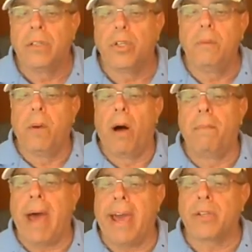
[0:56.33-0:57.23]
Two ball
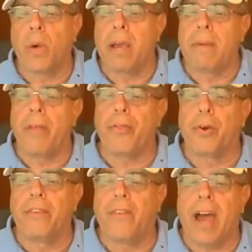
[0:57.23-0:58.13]
bags weigh about
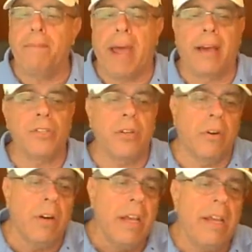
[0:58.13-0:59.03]
35 pounds and
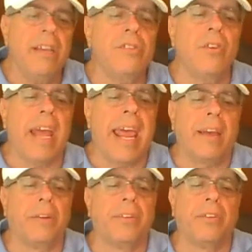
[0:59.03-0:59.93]
are easier to
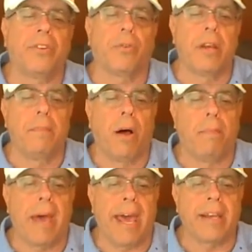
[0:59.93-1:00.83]
handle than the three ball
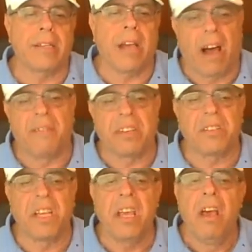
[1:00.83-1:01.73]
bags,
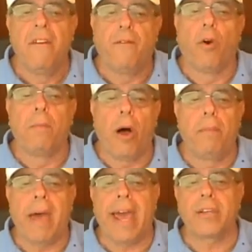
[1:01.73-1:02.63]
obviously. Four ball
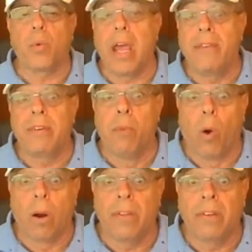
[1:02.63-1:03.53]
bags weigh even
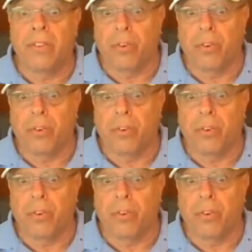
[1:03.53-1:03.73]
more than the